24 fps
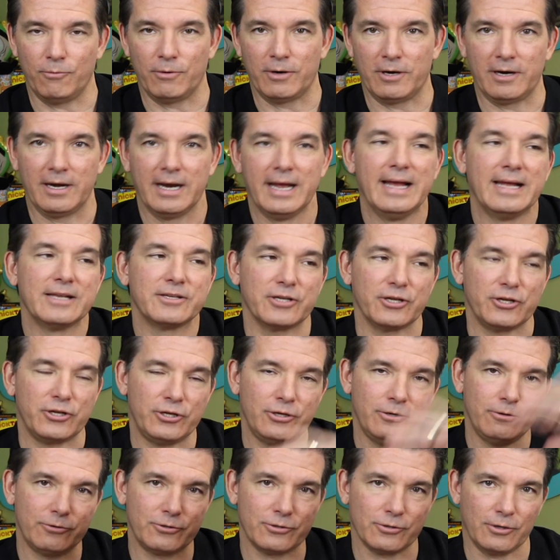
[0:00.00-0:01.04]
where it's a
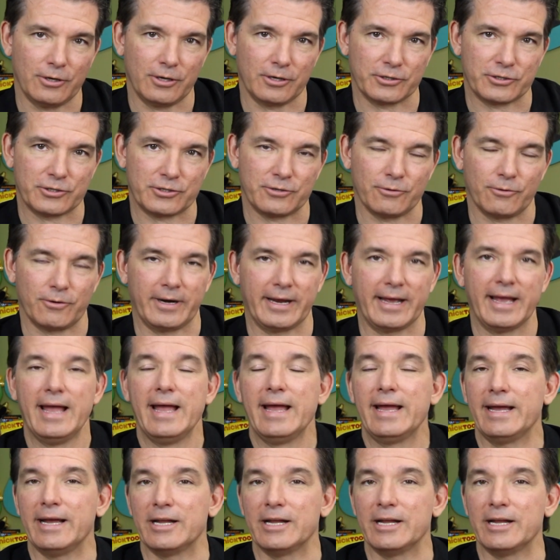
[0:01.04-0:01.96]
huge long story.